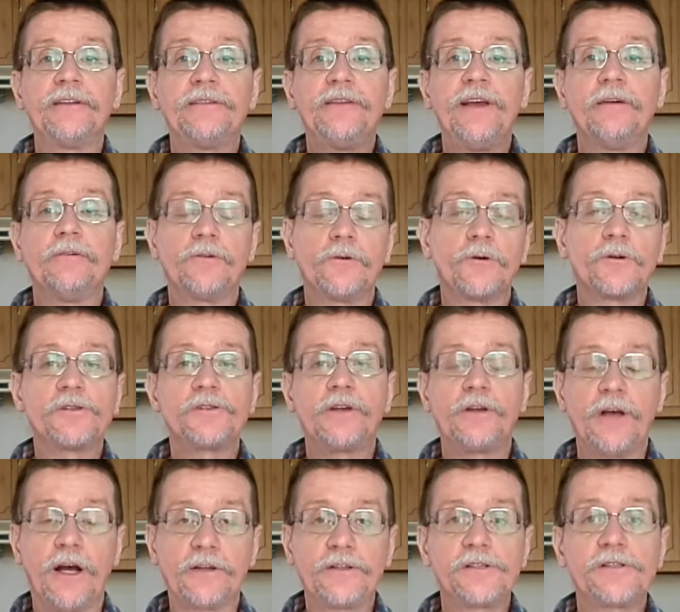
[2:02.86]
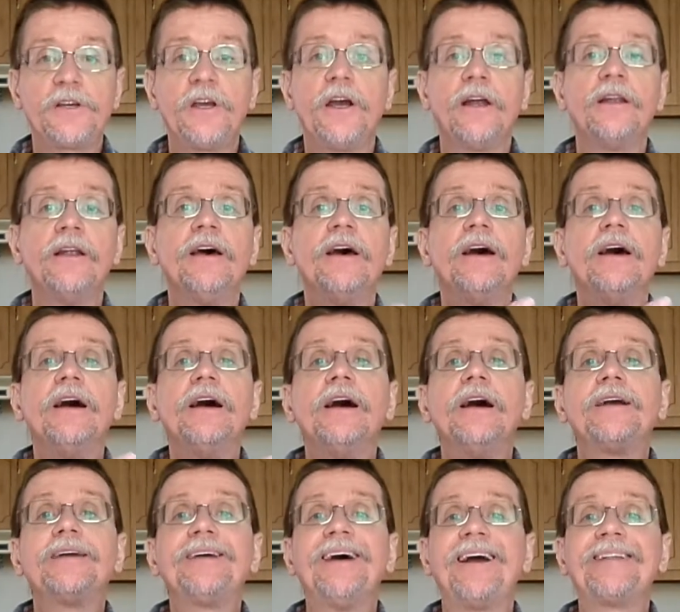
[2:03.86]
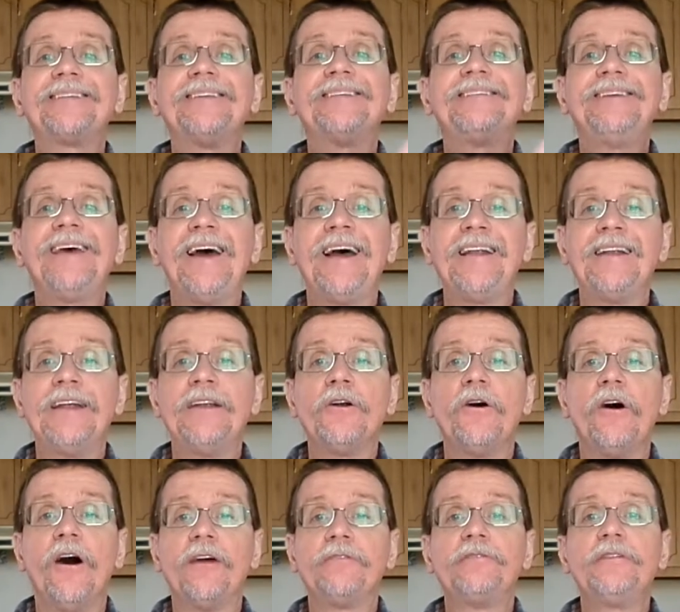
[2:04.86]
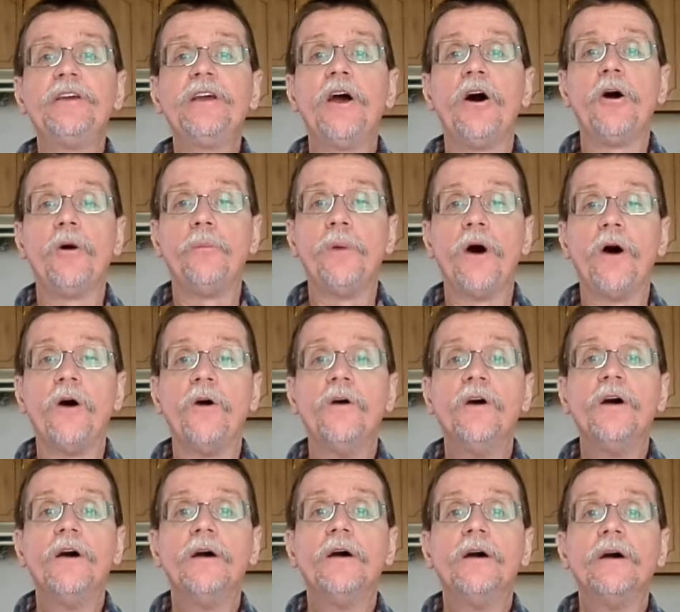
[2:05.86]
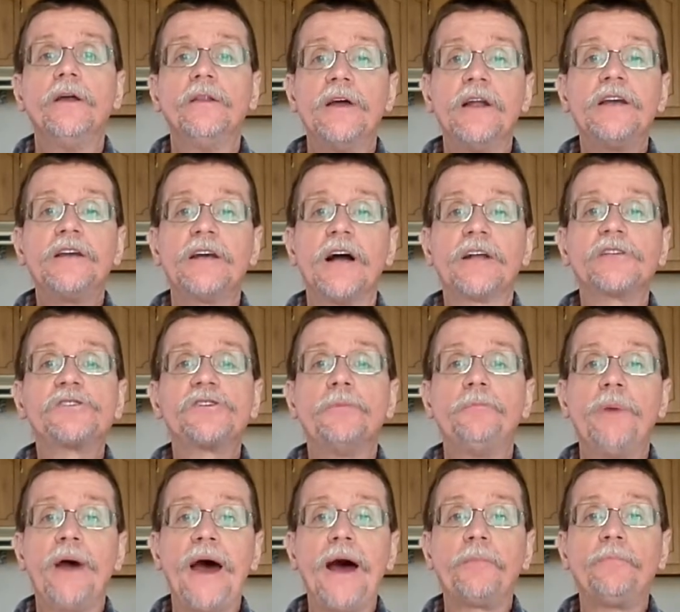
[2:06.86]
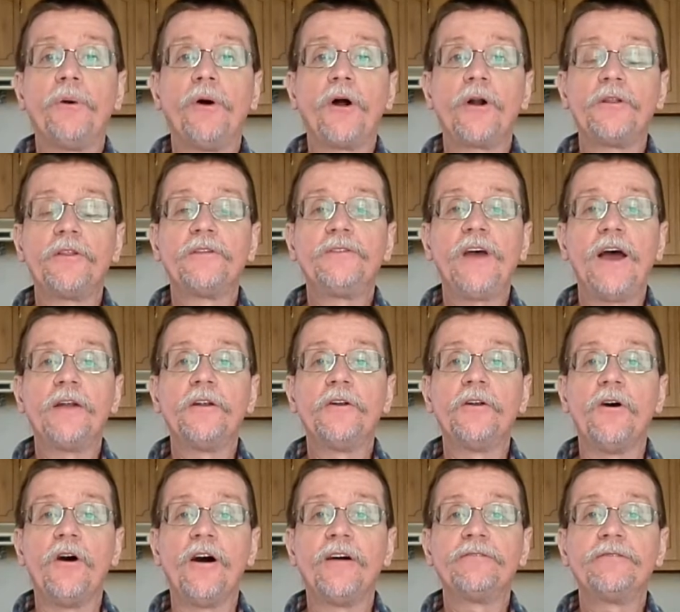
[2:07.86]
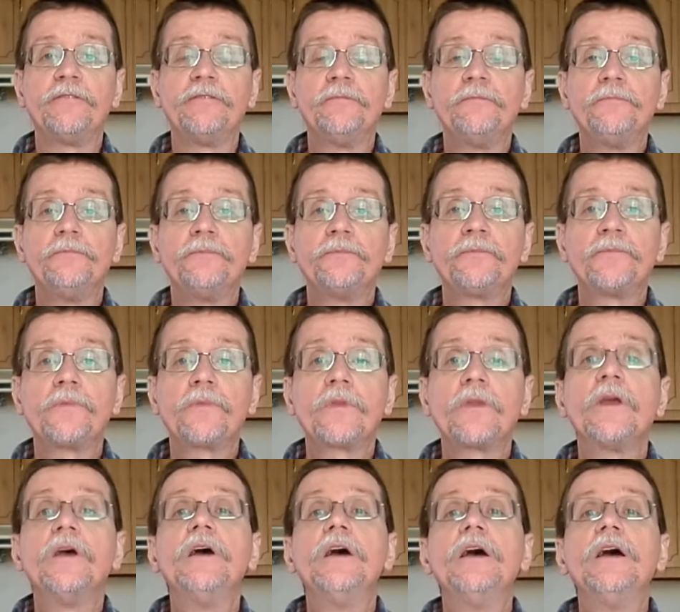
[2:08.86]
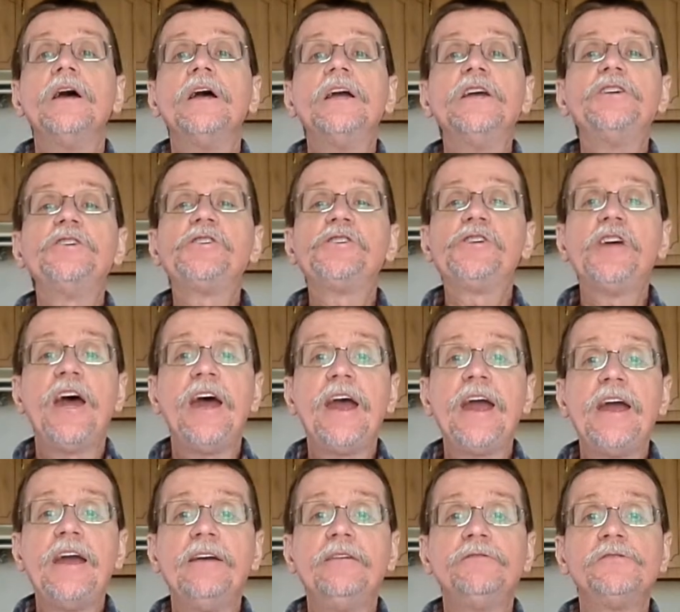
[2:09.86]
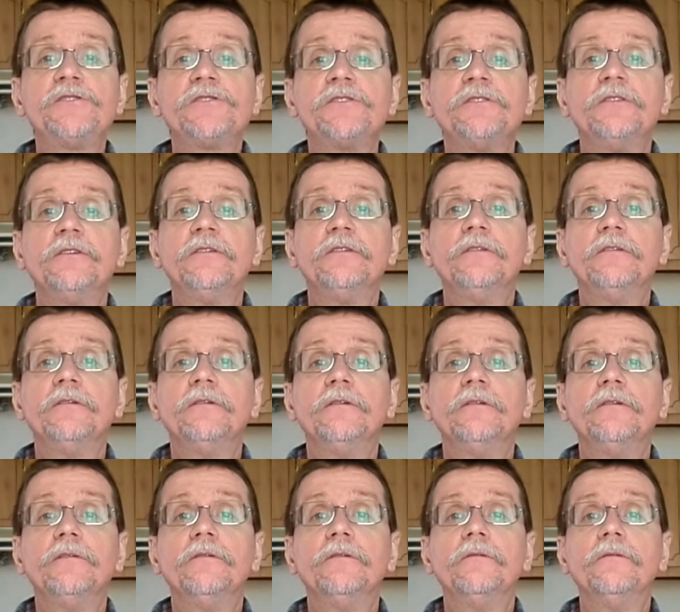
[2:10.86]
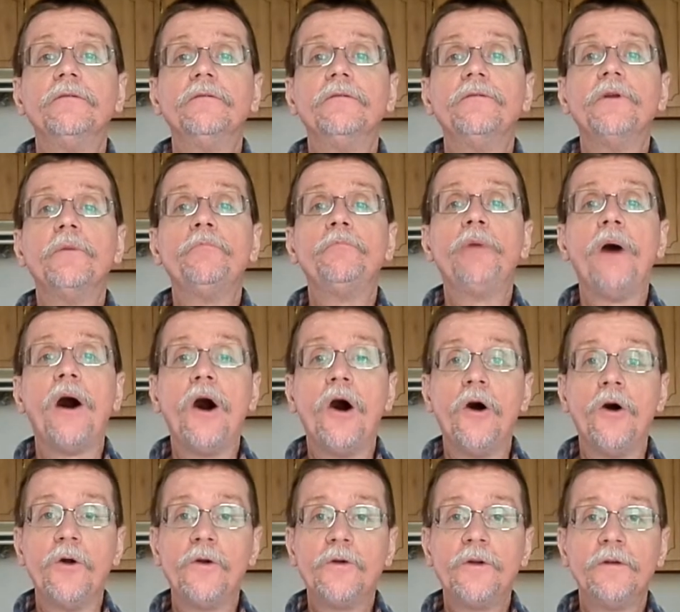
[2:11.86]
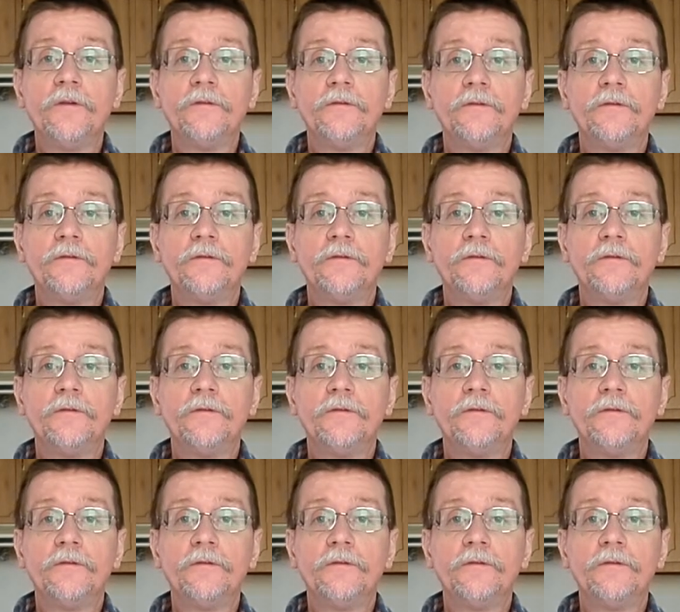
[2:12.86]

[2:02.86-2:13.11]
tendon, of course, cut the skin, cut the tendon off of the elbow. Then he cuts the bad part of the tendon off. He shaves the bone